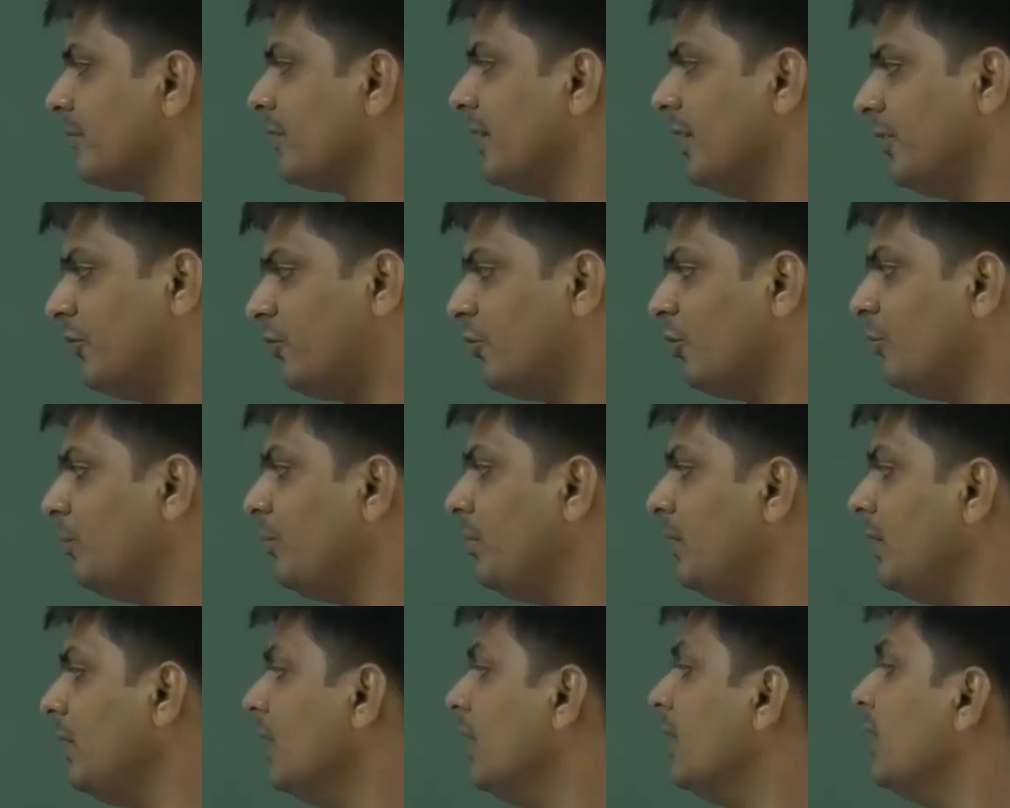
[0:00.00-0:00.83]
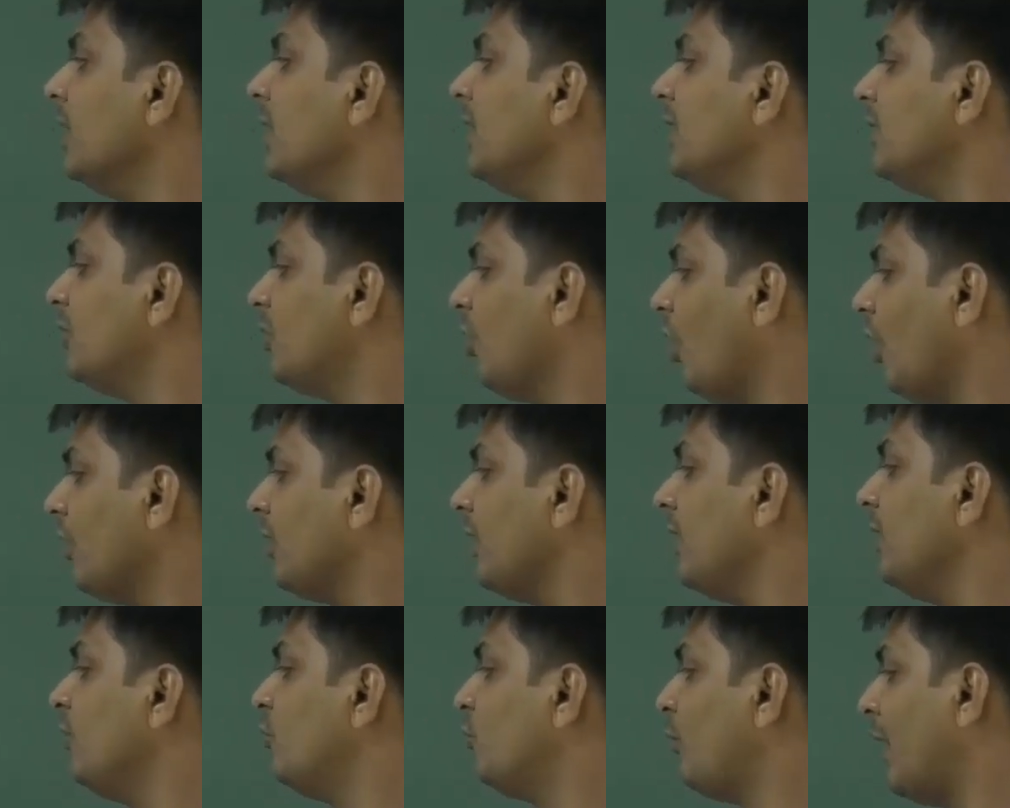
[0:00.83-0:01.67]
It should be, he
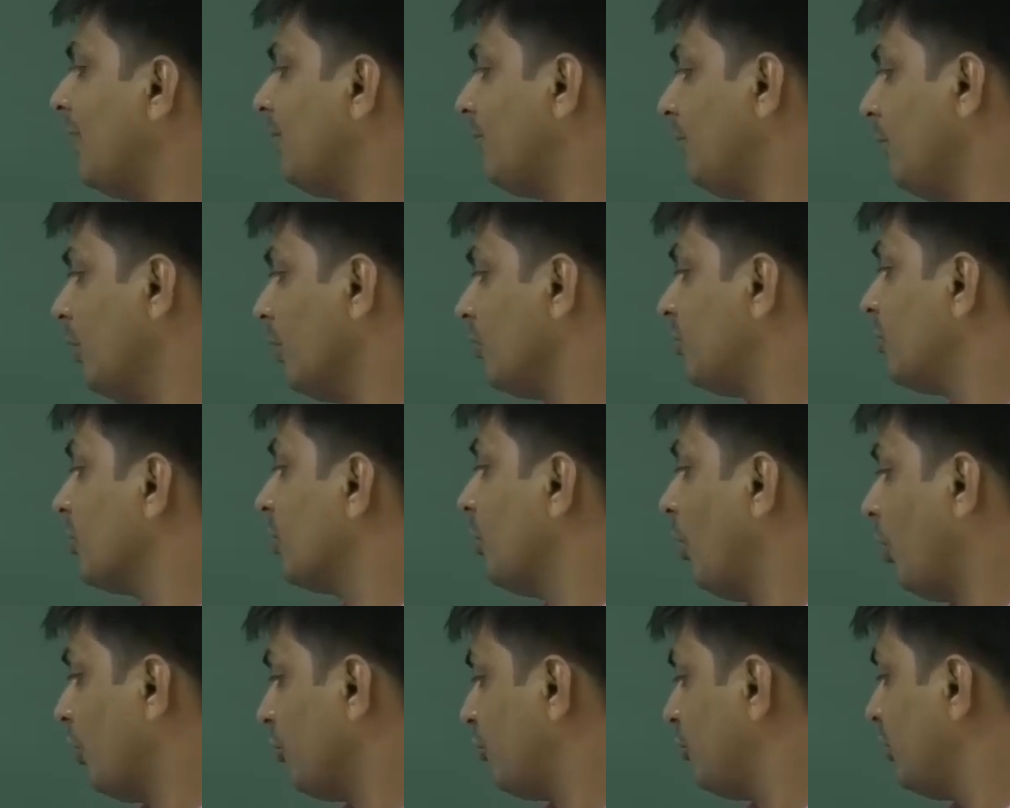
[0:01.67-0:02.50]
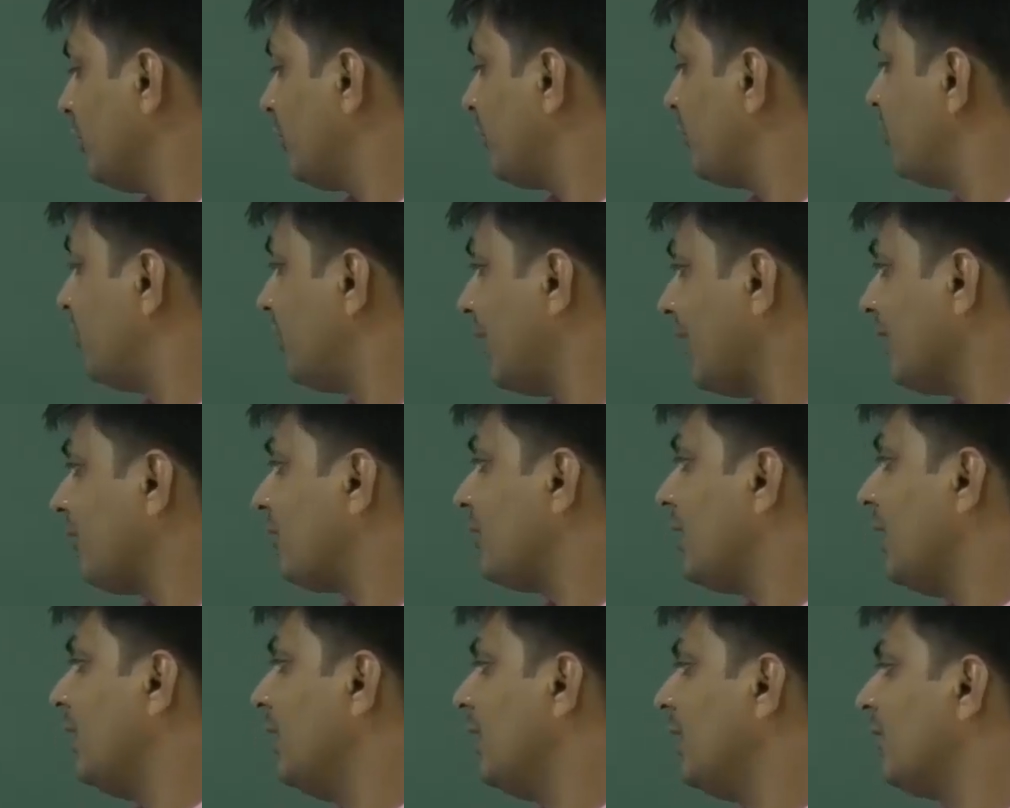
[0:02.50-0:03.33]
thought his wife looked gorgeous dressed
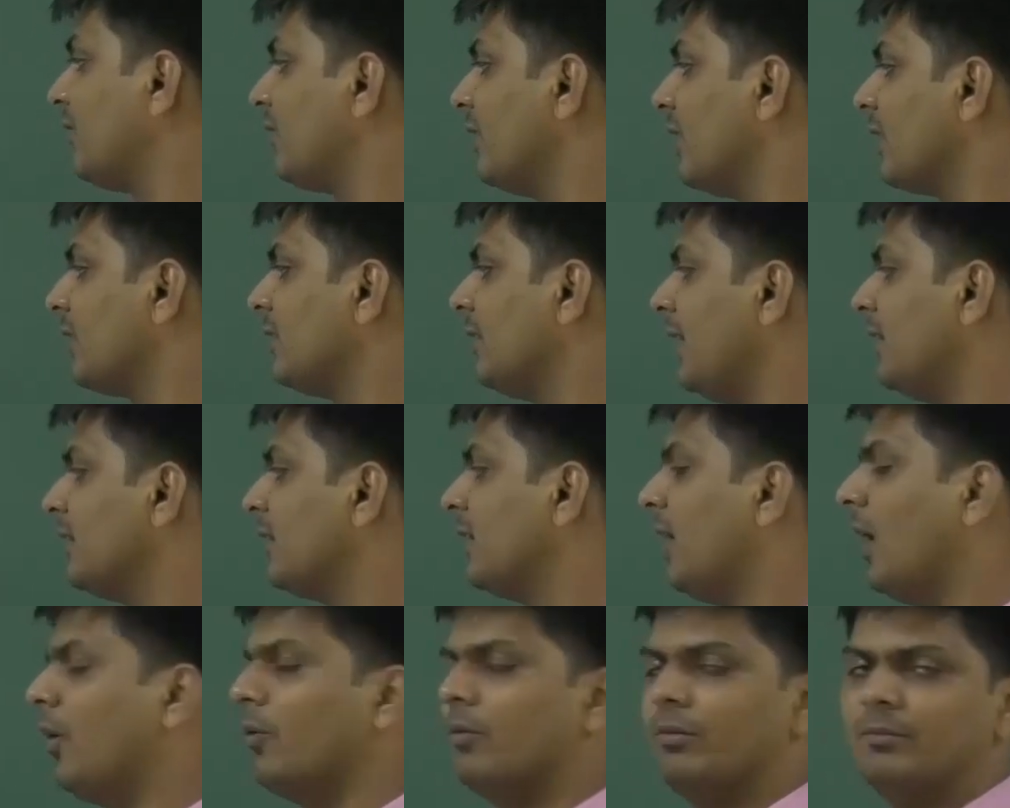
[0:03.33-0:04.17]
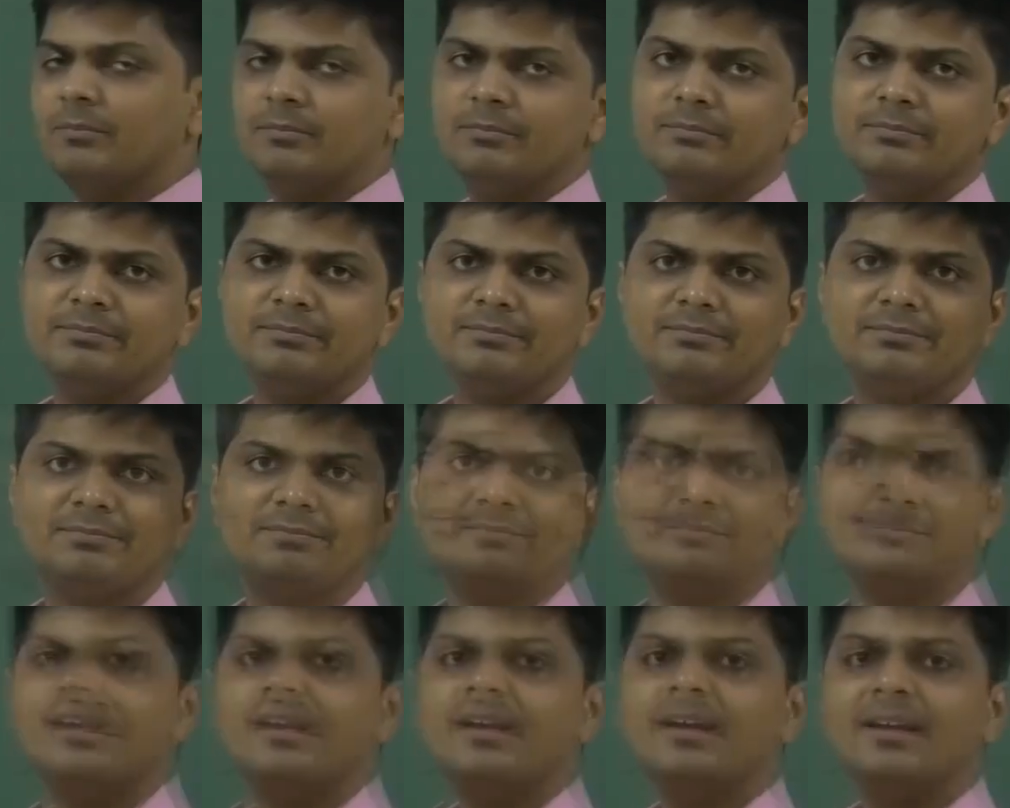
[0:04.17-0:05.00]
in a silk nightgown.
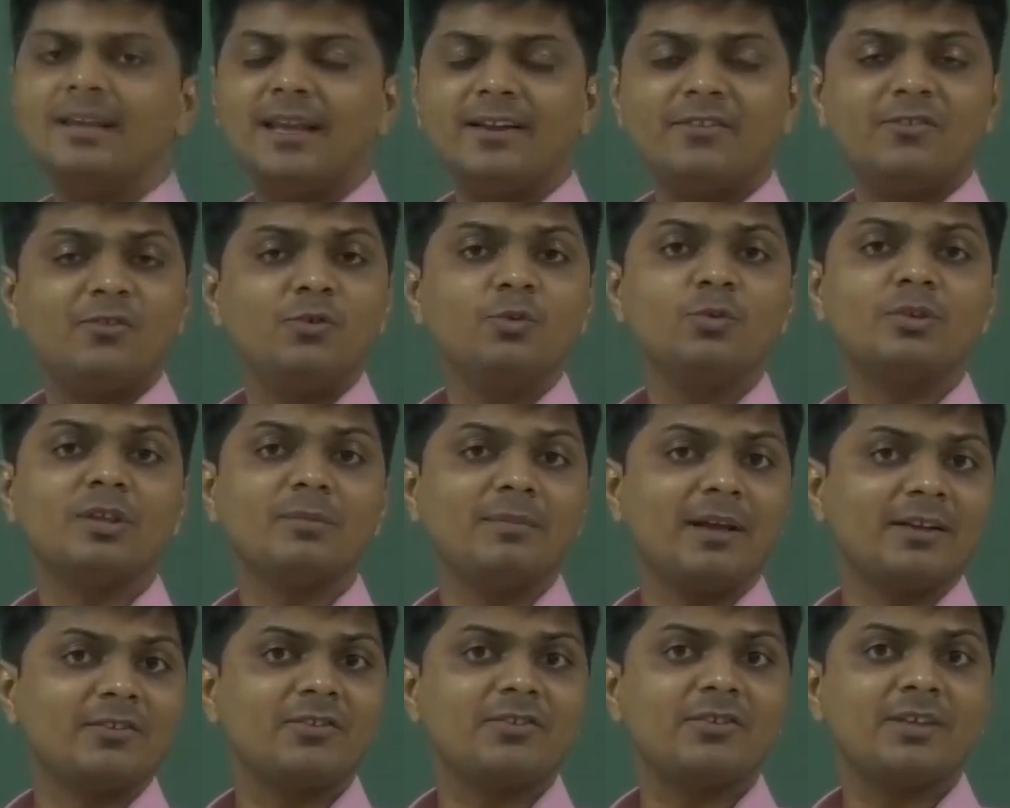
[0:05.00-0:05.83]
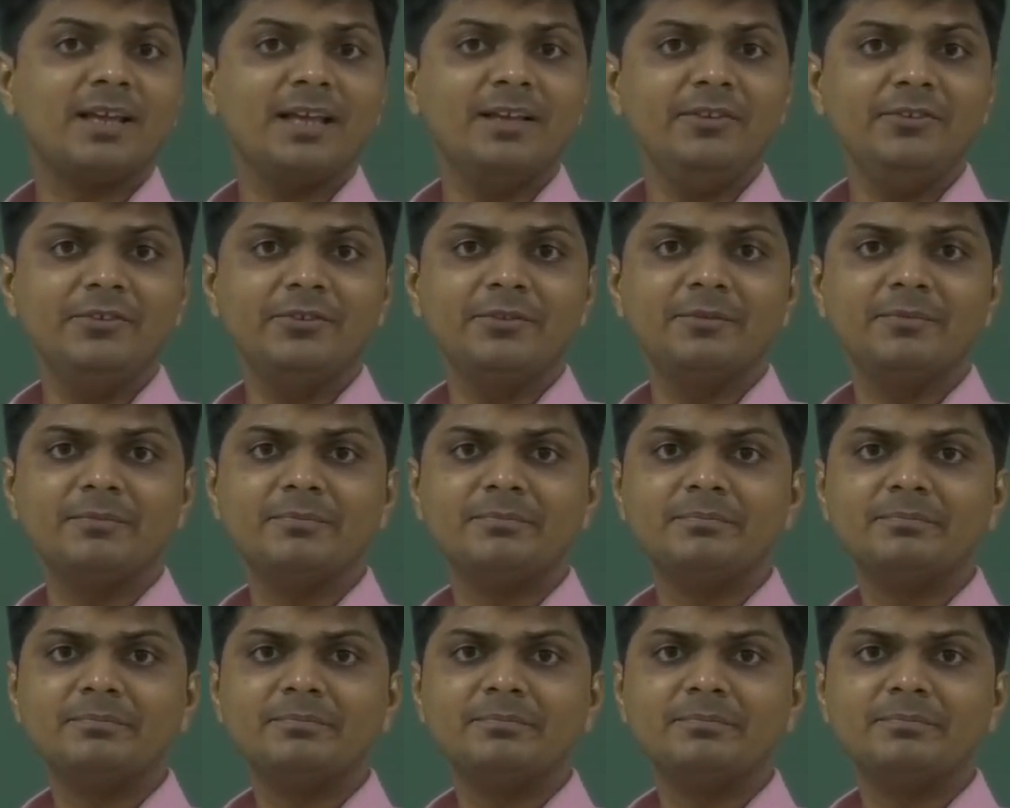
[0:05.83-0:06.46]
Let's do some exercise.